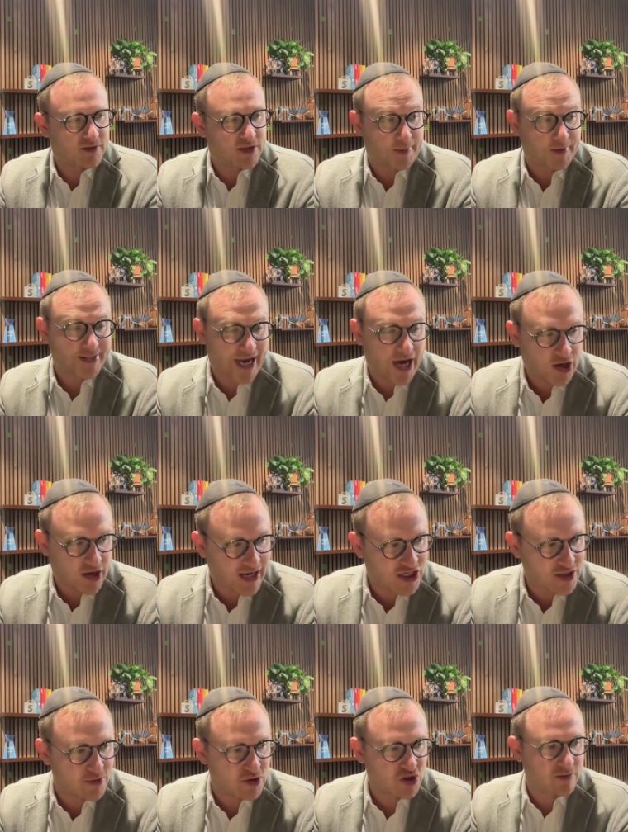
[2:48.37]
double down on
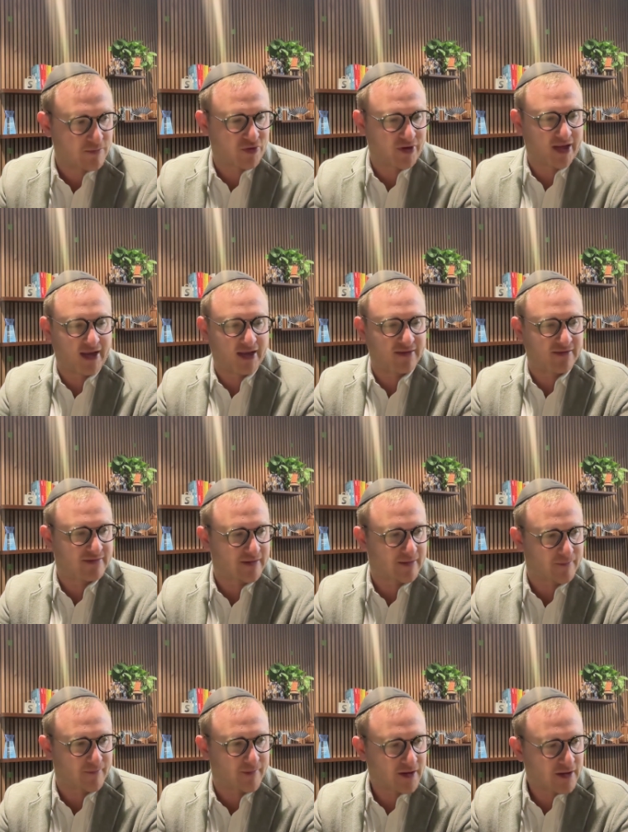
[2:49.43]
attribution, bring in
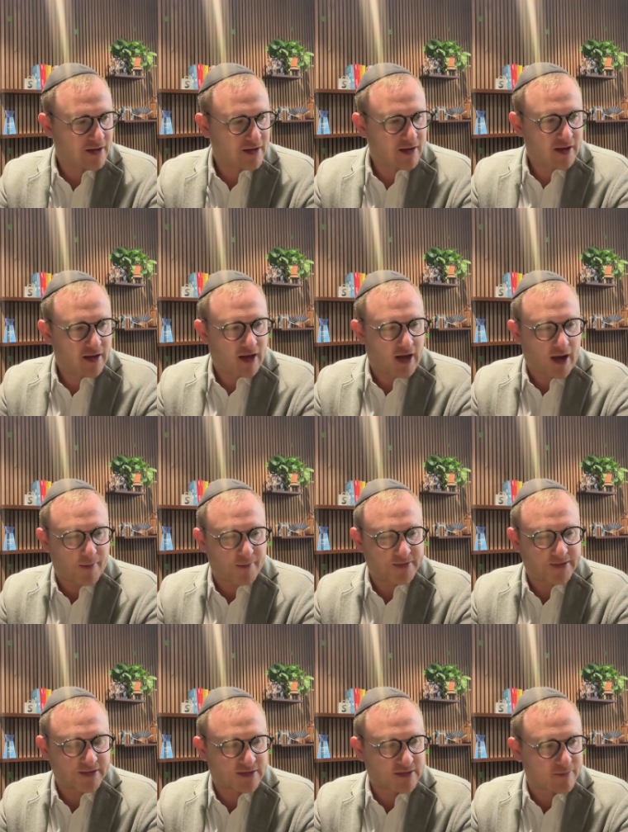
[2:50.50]
some uh,
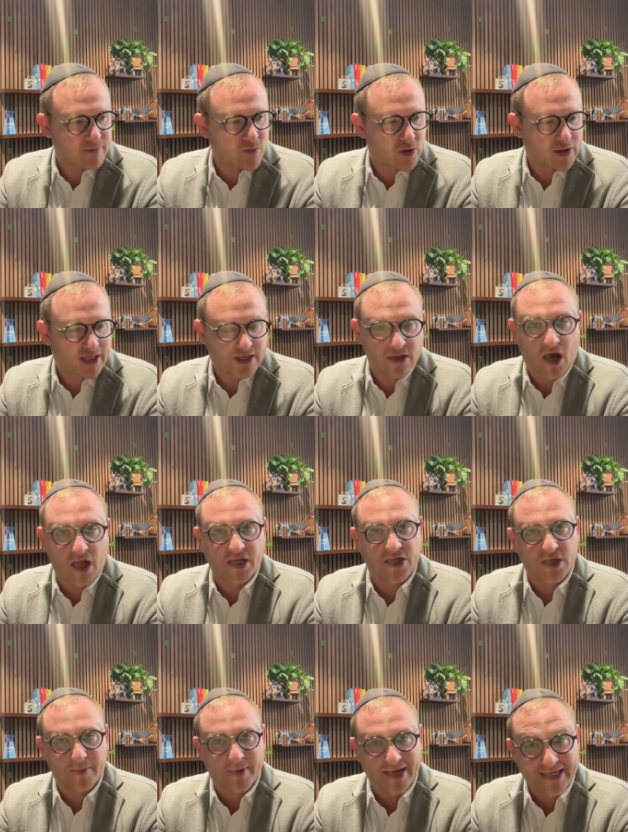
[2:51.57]
some more like
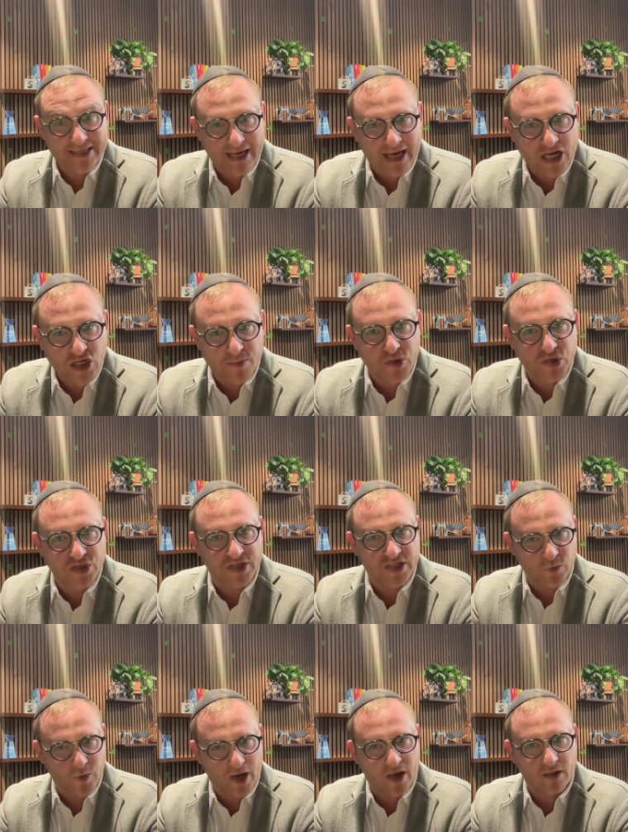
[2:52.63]
non-deterministic attribution as
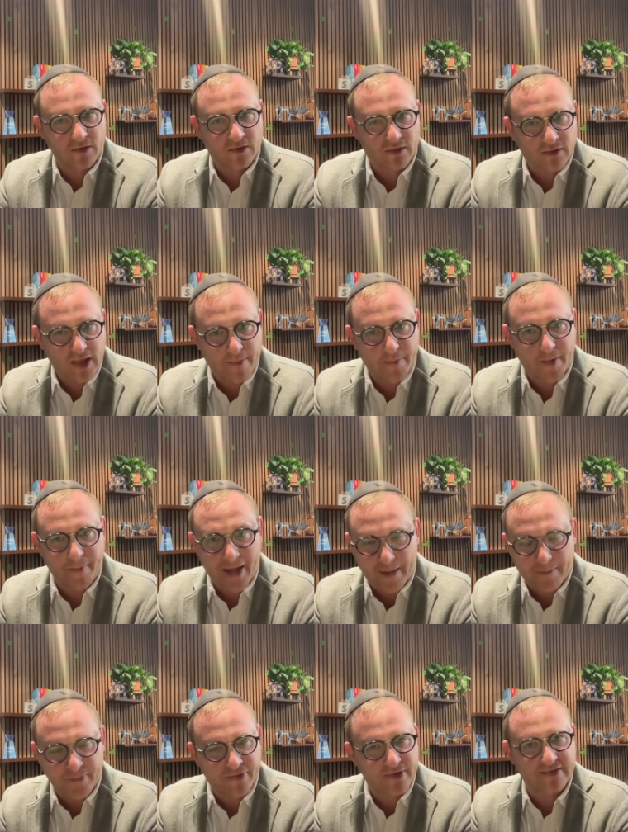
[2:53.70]
well,
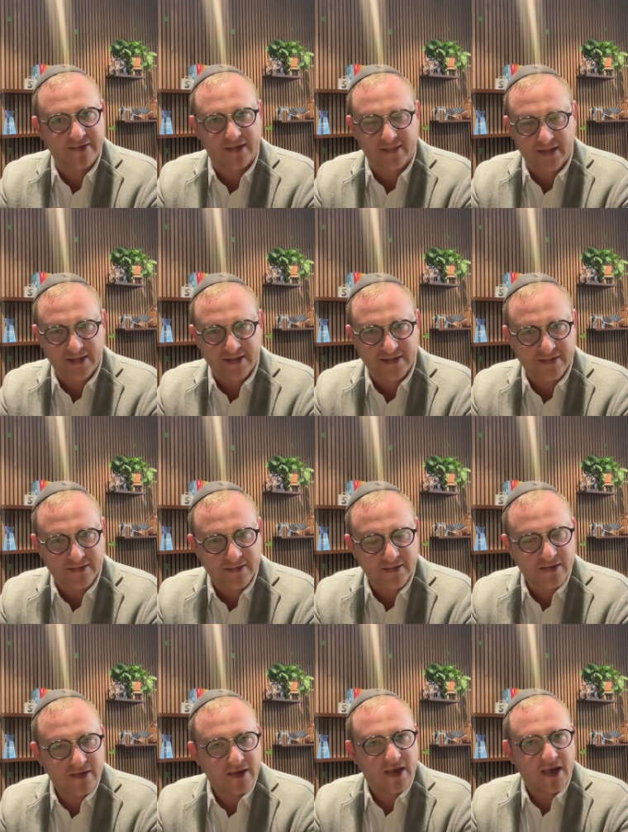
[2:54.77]
MMM things like this.
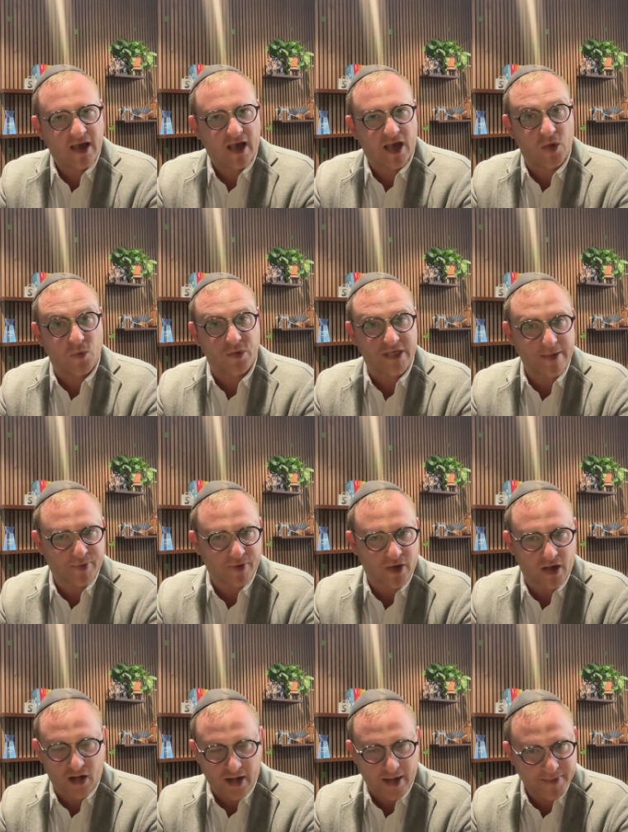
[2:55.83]
Uh, go deeper
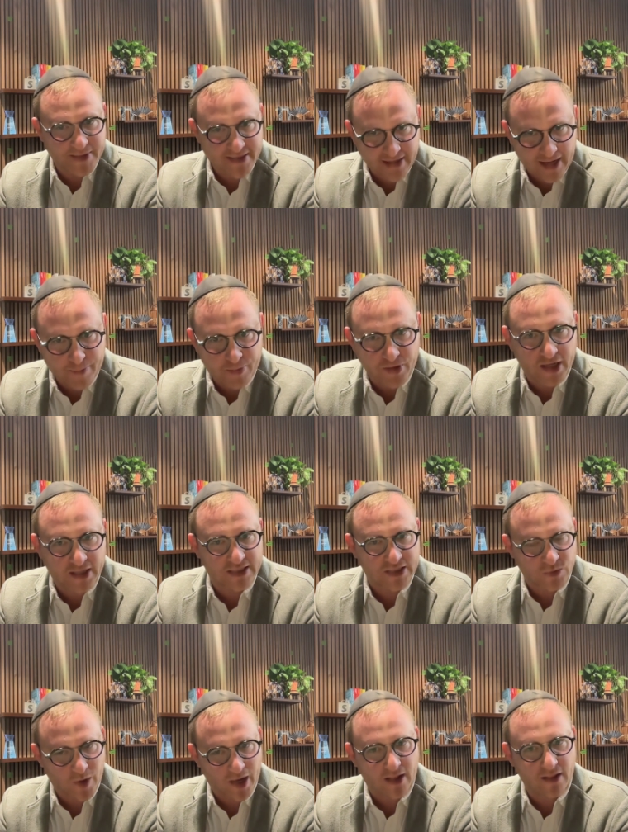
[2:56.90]
on our MTA product
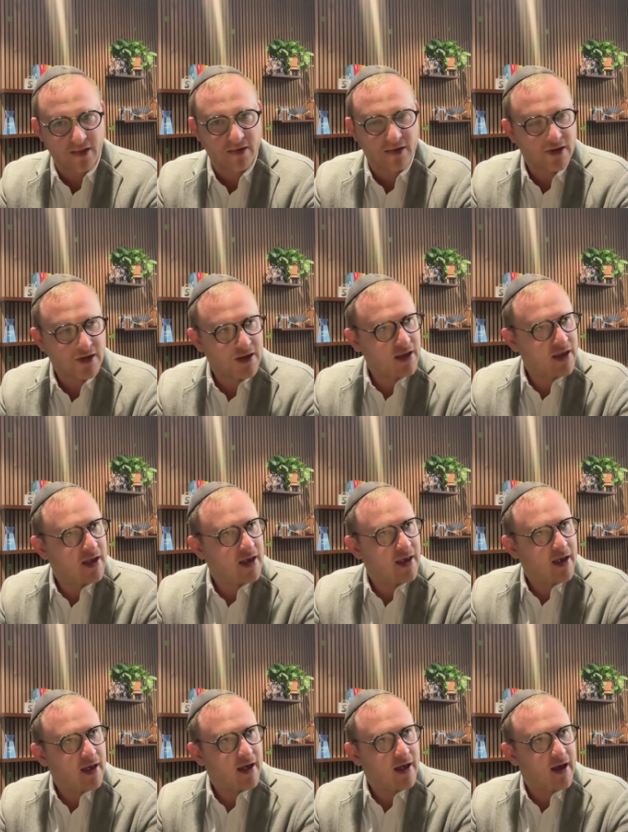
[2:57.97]
as well,
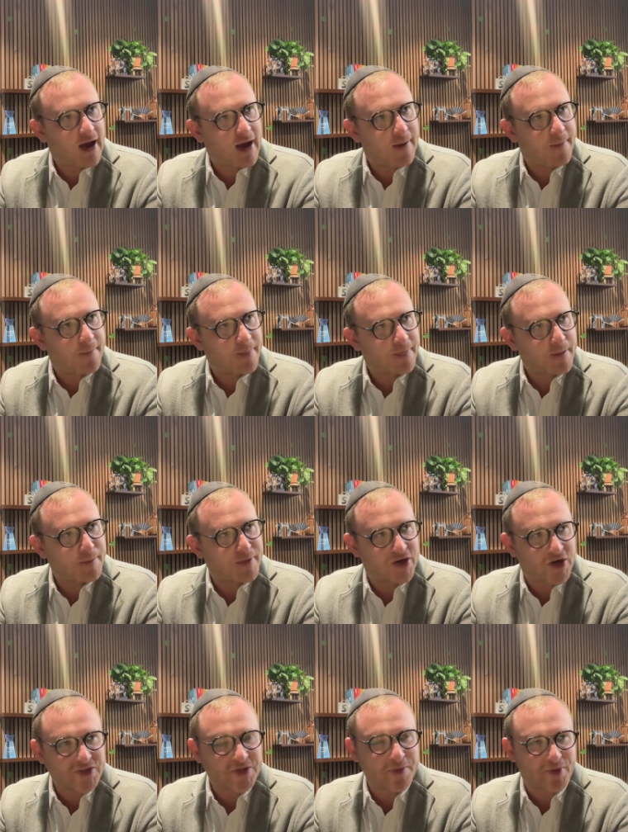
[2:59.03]
um, but
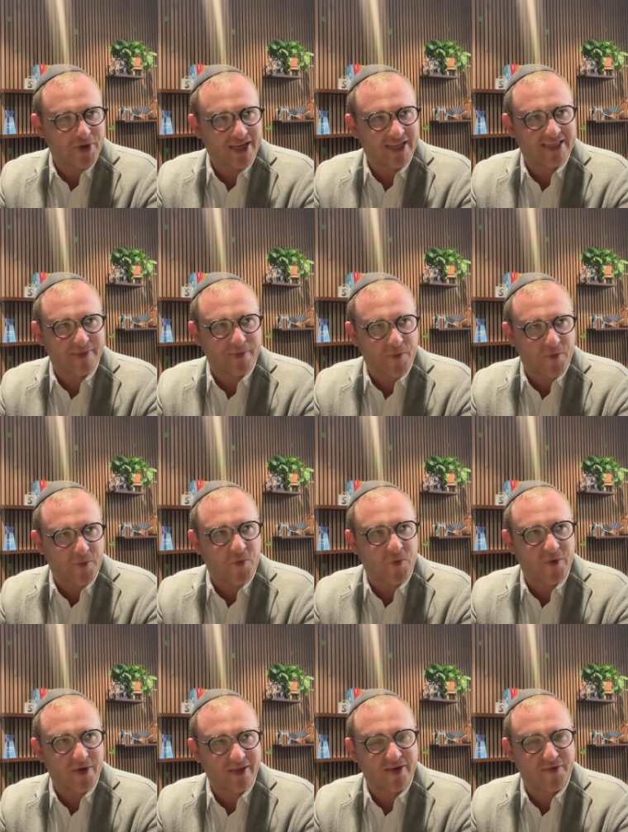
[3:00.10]
then also bring in some
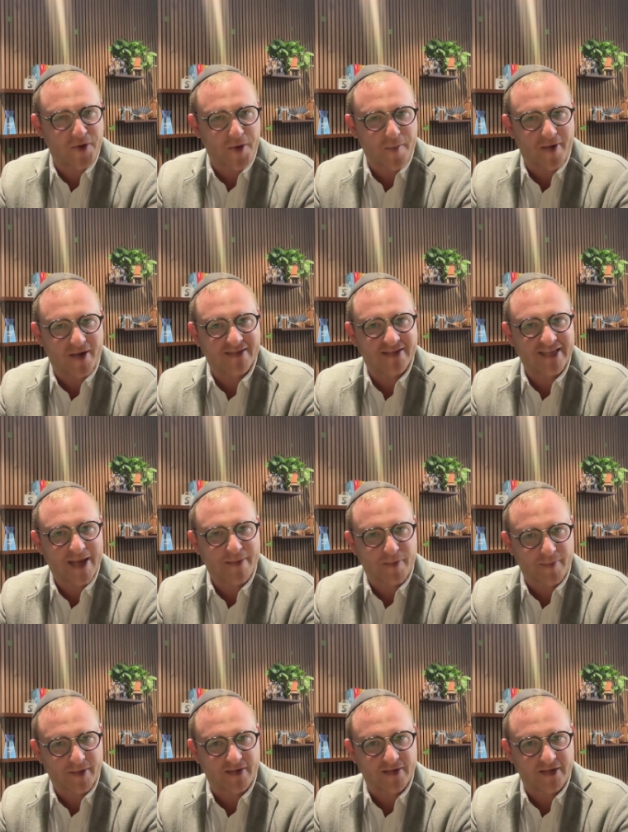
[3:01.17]
really robust
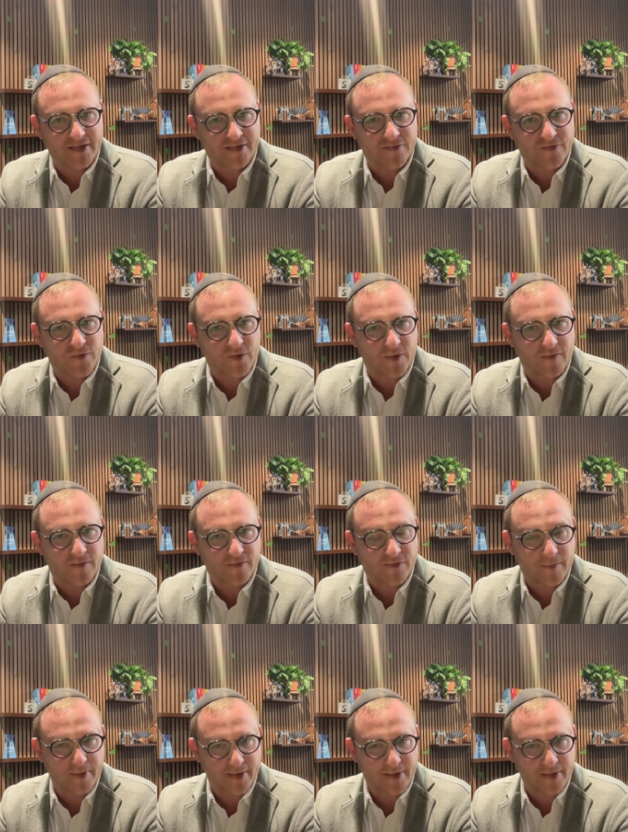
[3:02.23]
capabilities for for